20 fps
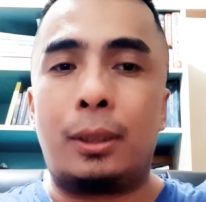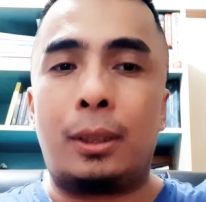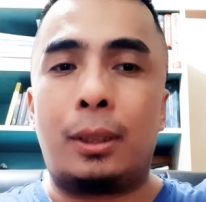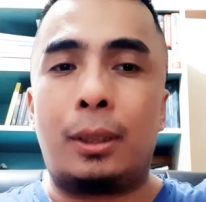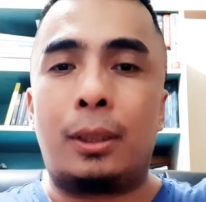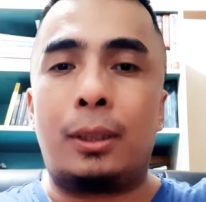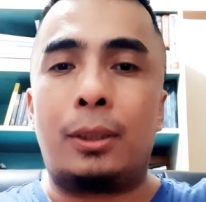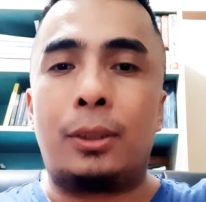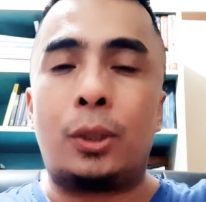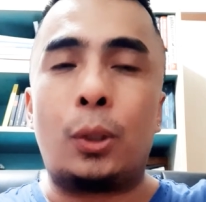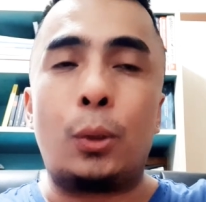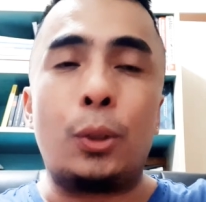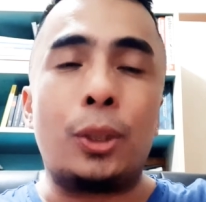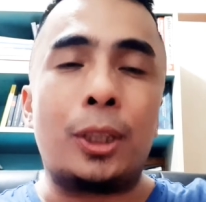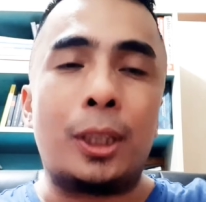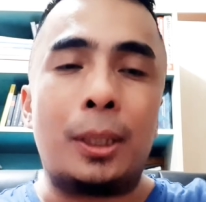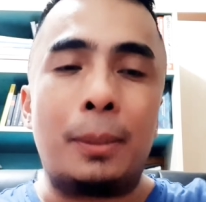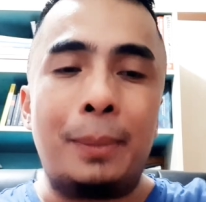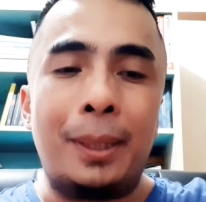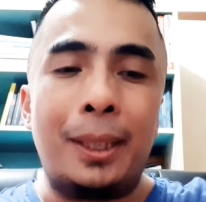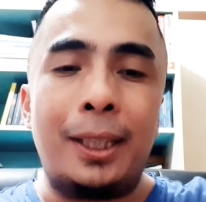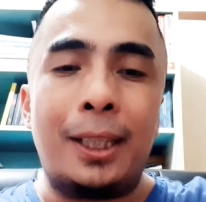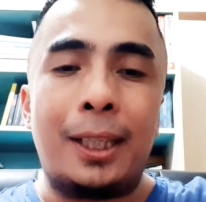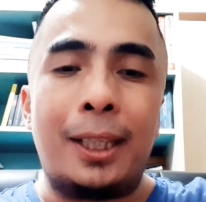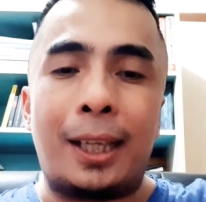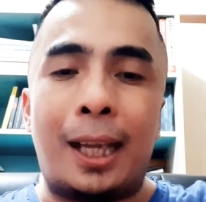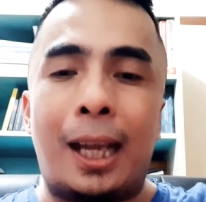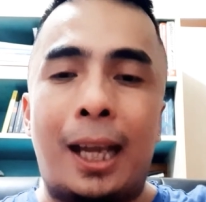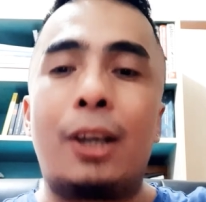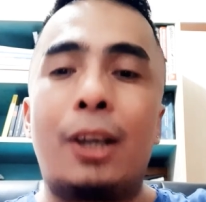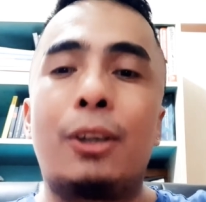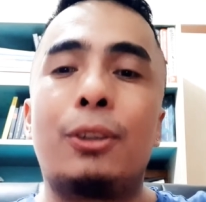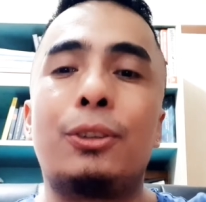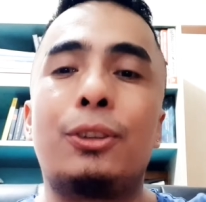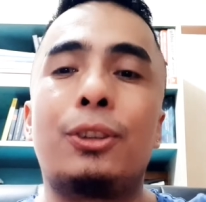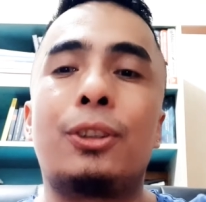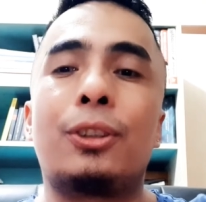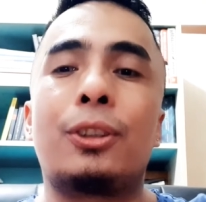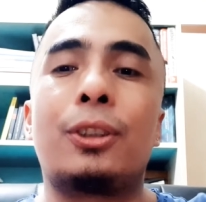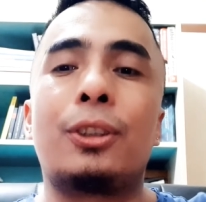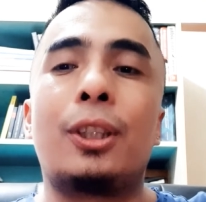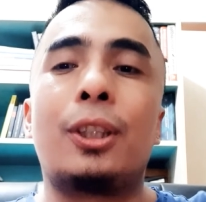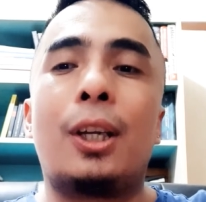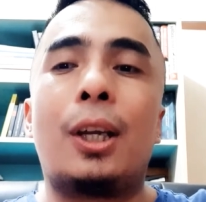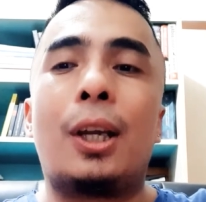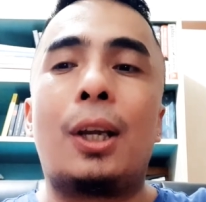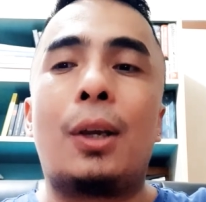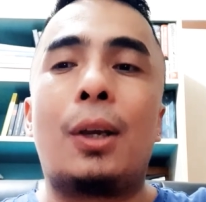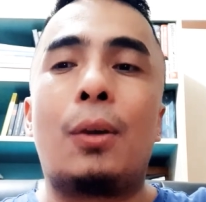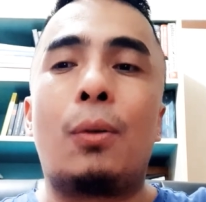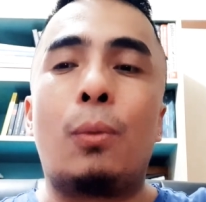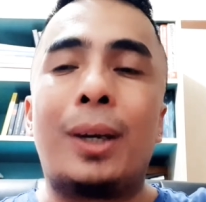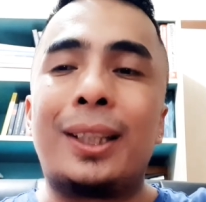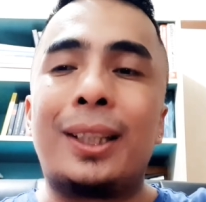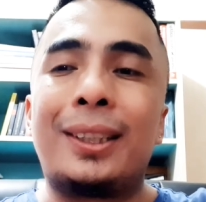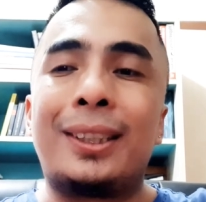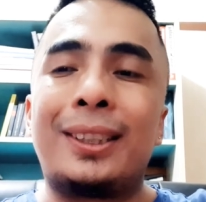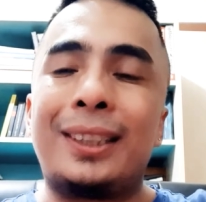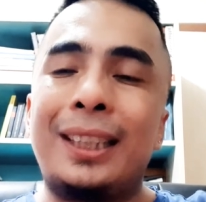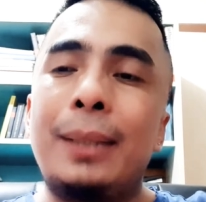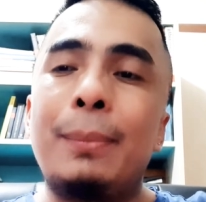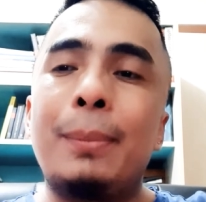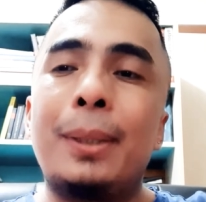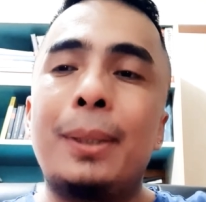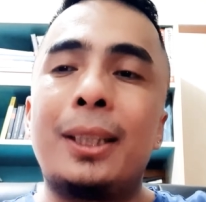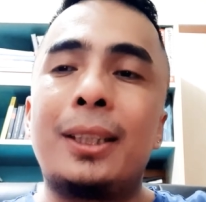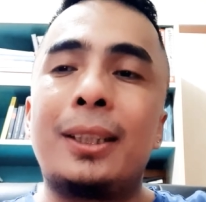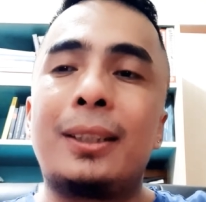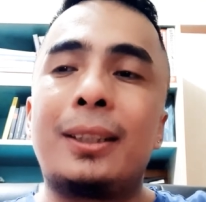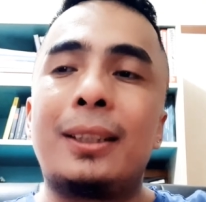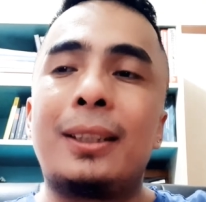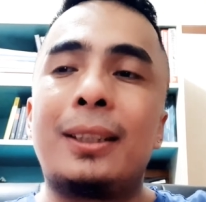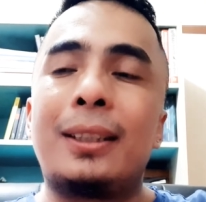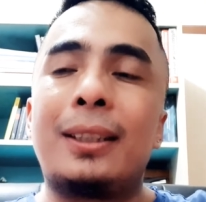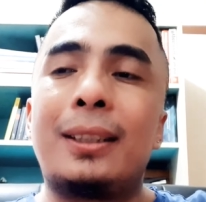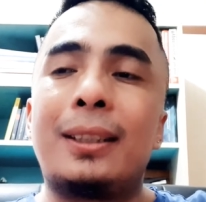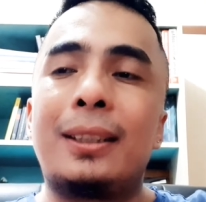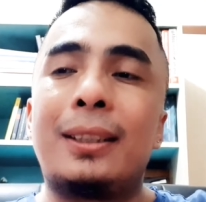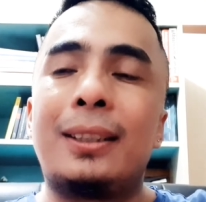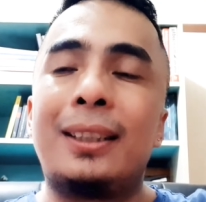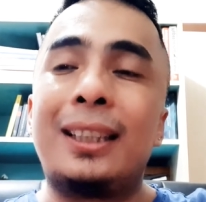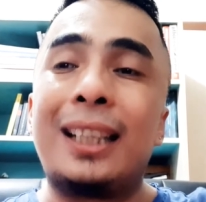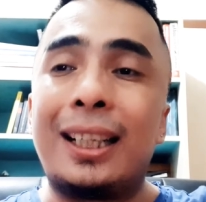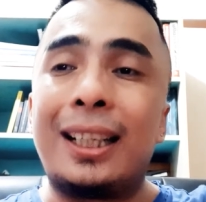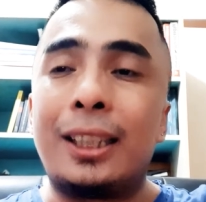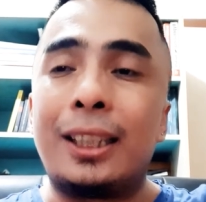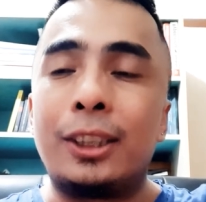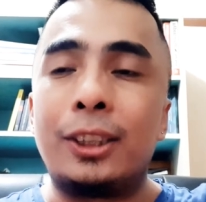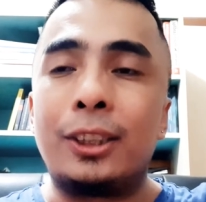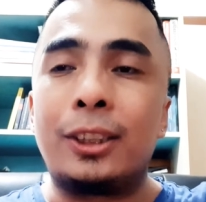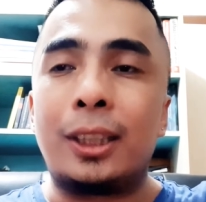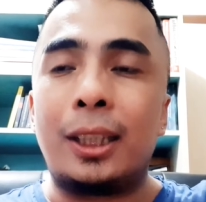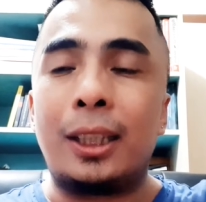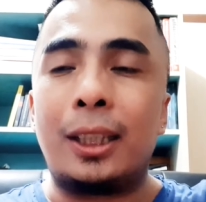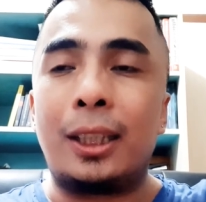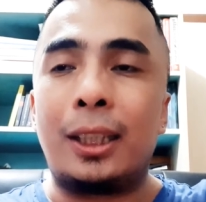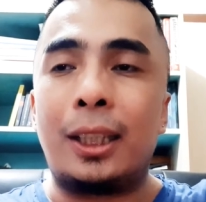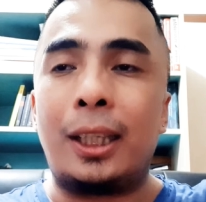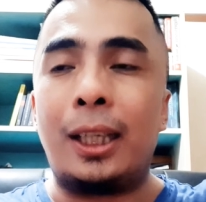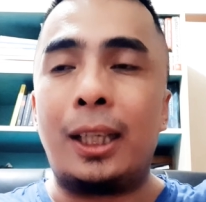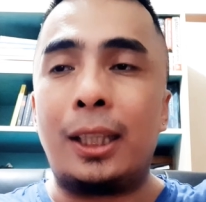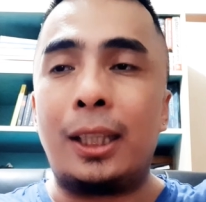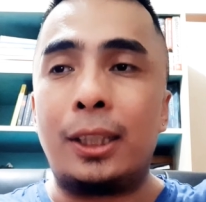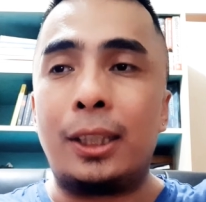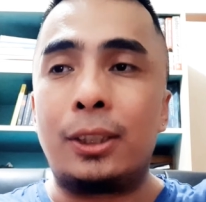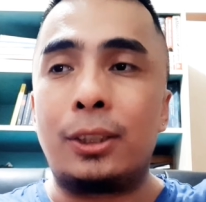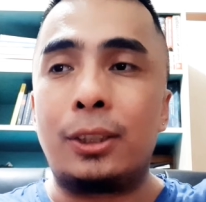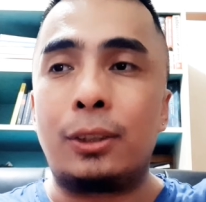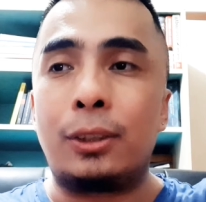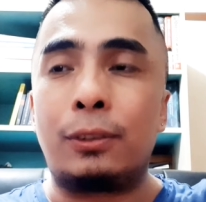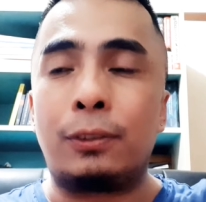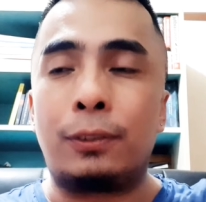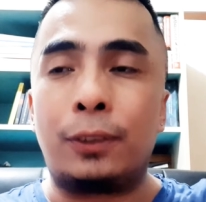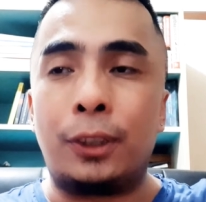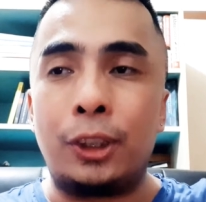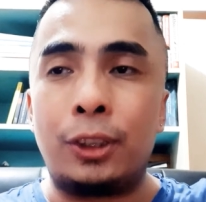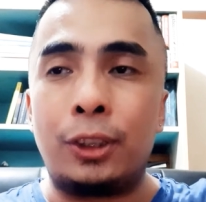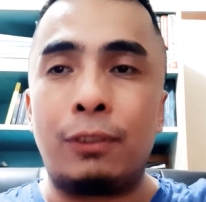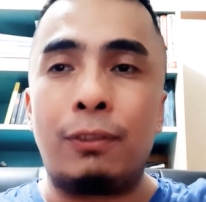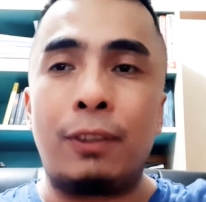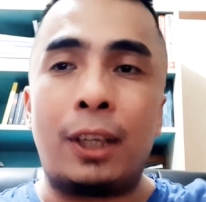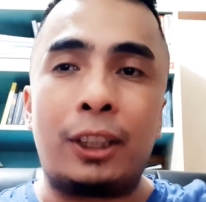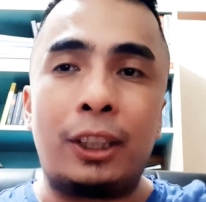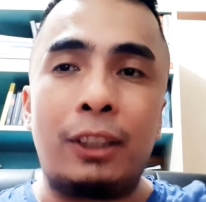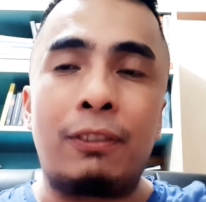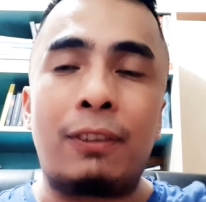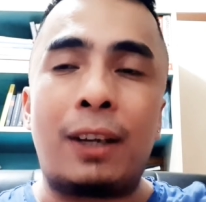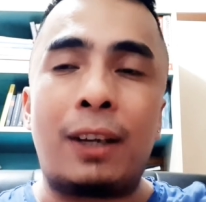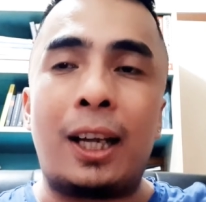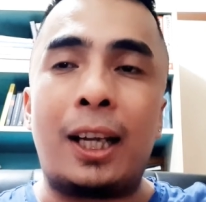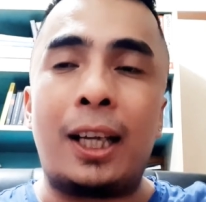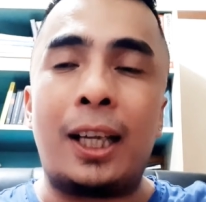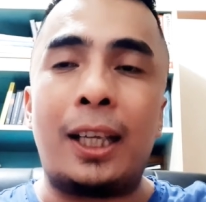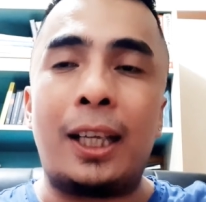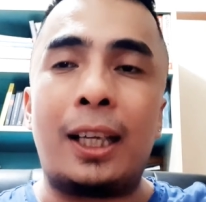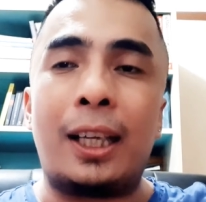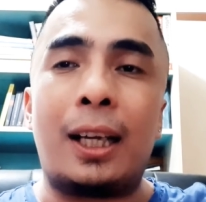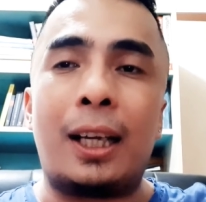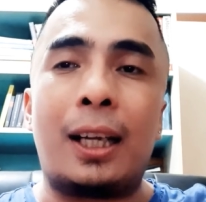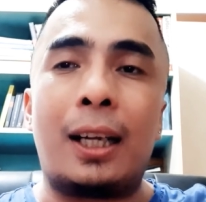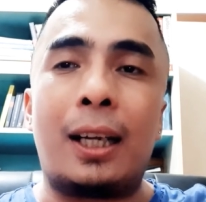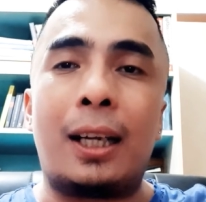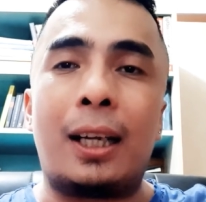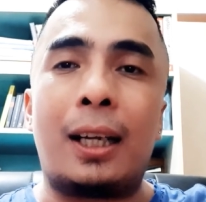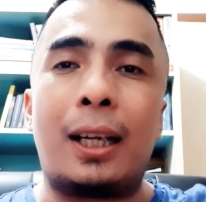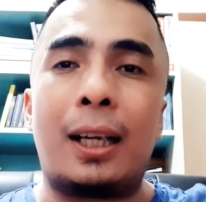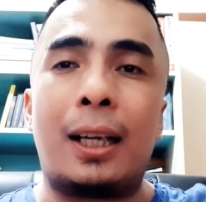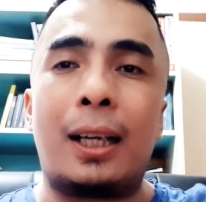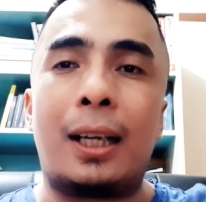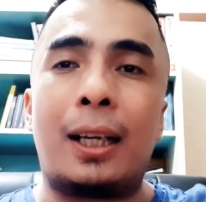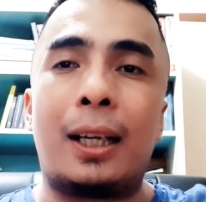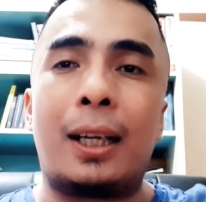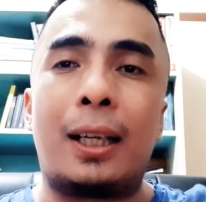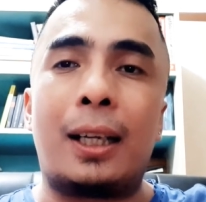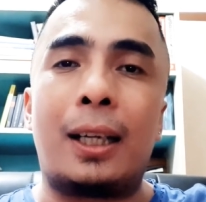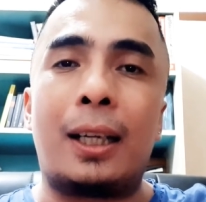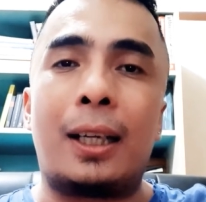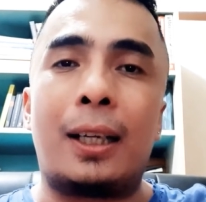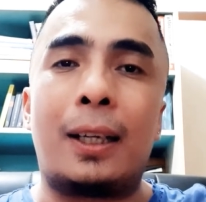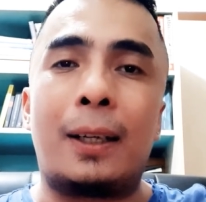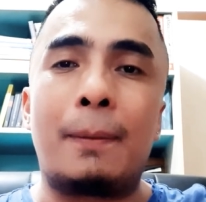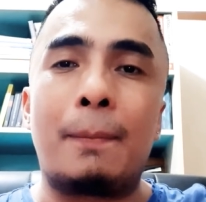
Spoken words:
social media accounts, what Steemit does is to first verify uh,